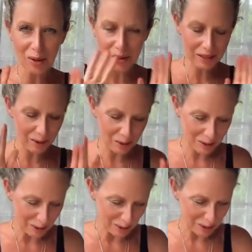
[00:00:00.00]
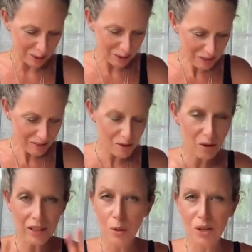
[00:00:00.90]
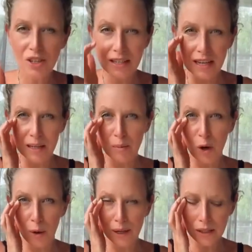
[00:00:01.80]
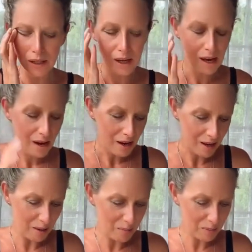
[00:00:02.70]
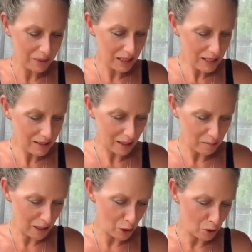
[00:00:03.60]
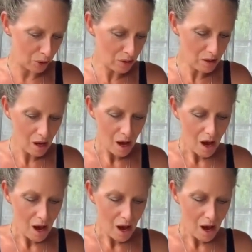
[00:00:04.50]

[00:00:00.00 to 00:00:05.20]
So hello. If you've got any questions as I'm going, please let me know.